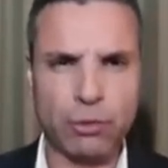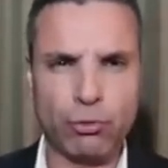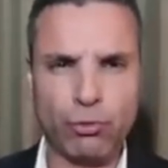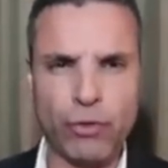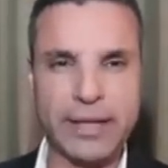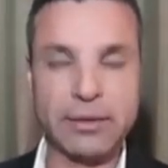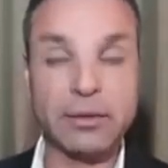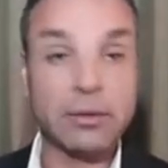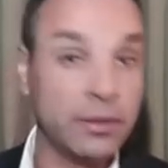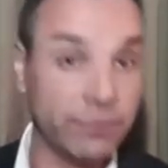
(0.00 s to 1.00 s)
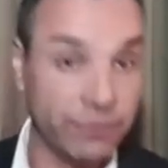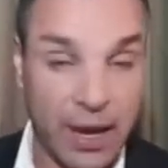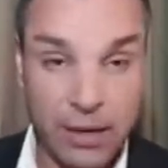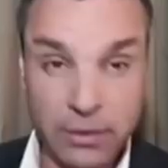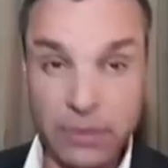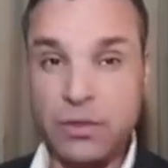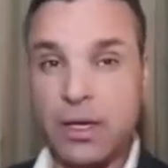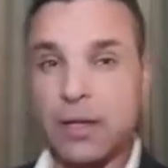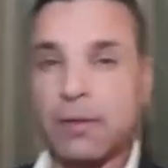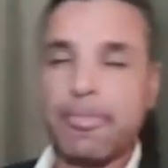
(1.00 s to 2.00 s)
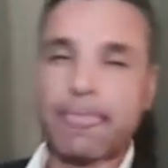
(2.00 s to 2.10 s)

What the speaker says: great. In fact, he said,